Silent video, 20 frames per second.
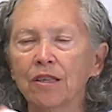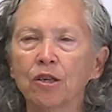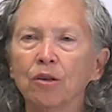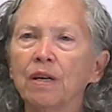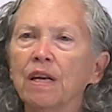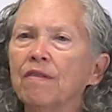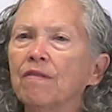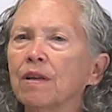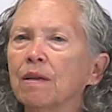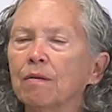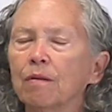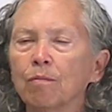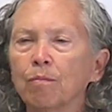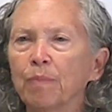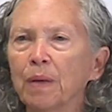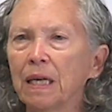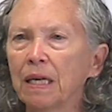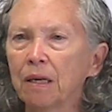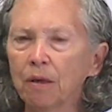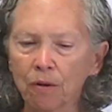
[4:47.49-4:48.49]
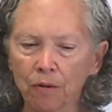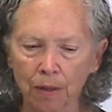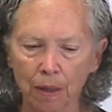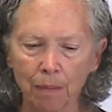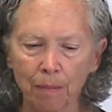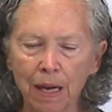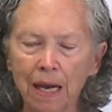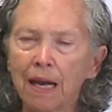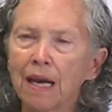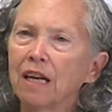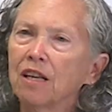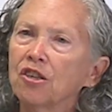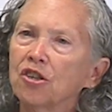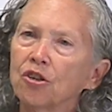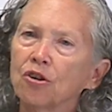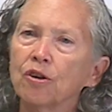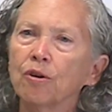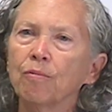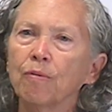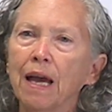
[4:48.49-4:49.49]
Don't even peel them
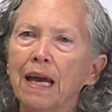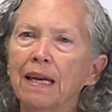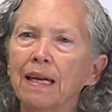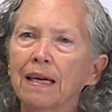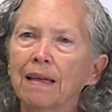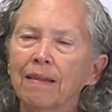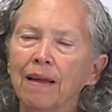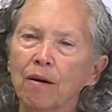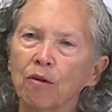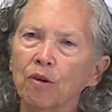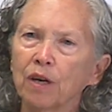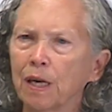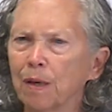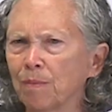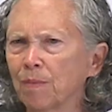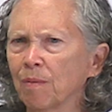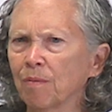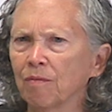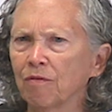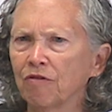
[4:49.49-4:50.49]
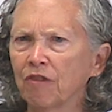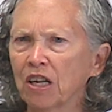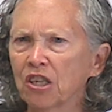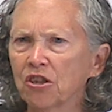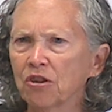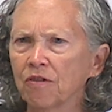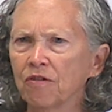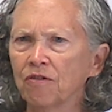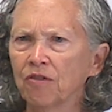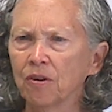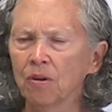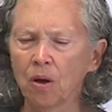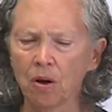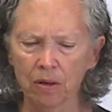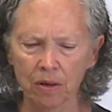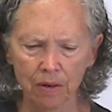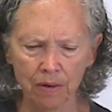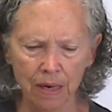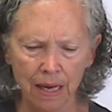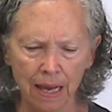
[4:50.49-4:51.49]
until you're ready, and that will keep them fresher for
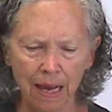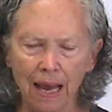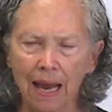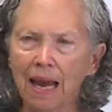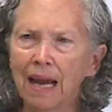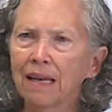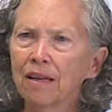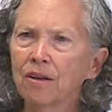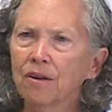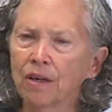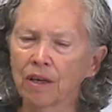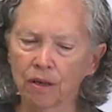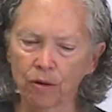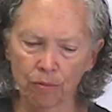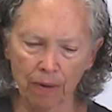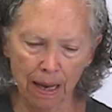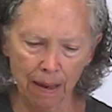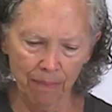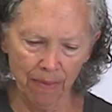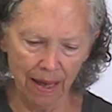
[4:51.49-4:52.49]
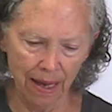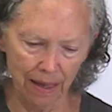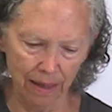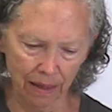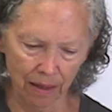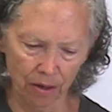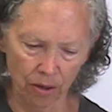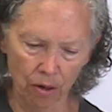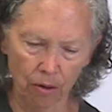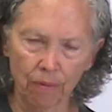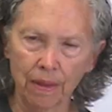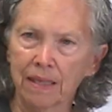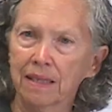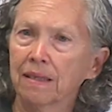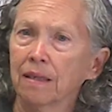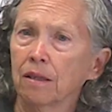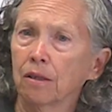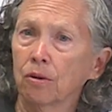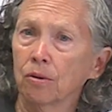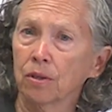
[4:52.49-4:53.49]
longer. And you can grab that and go, and
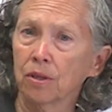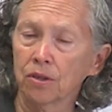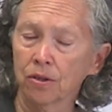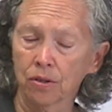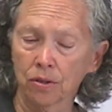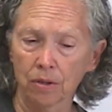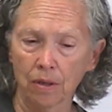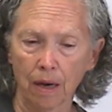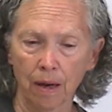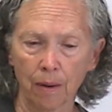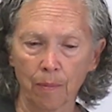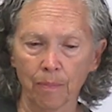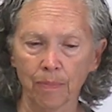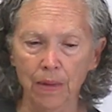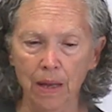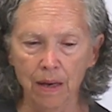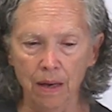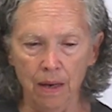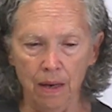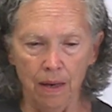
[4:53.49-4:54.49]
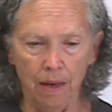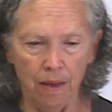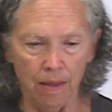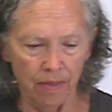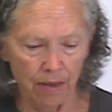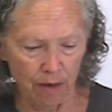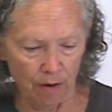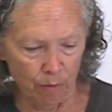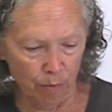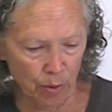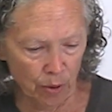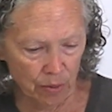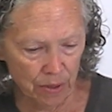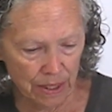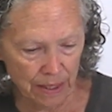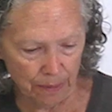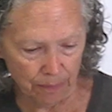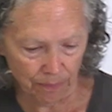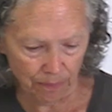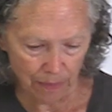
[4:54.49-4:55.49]
that's a good thing of
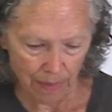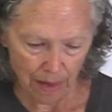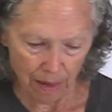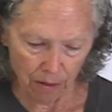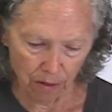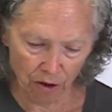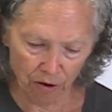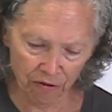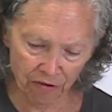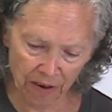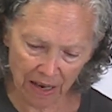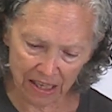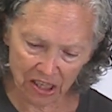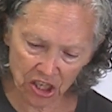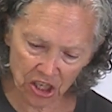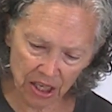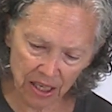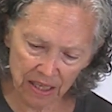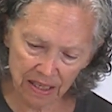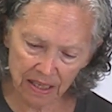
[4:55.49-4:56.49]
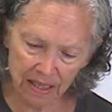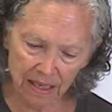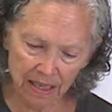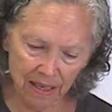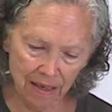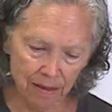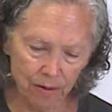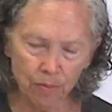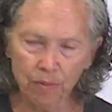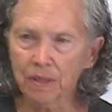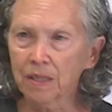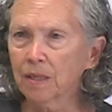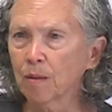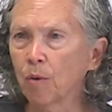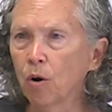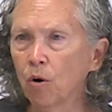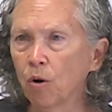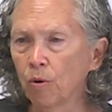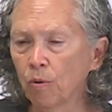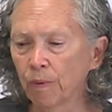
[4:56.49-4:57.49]
protein. Low-fat cheeses with
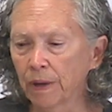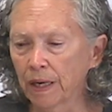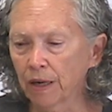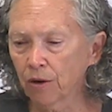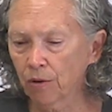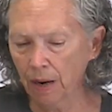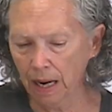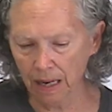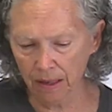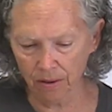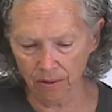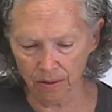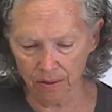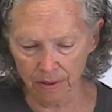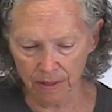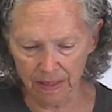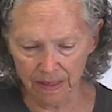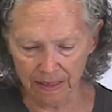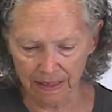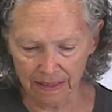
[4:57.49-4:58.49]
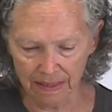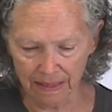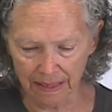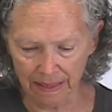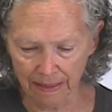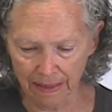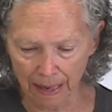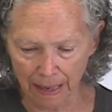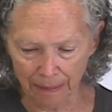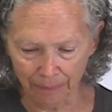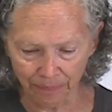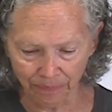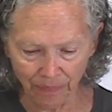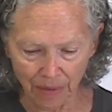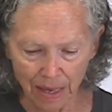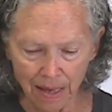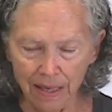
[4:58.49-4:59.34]
some whole wheat crackers, things like that.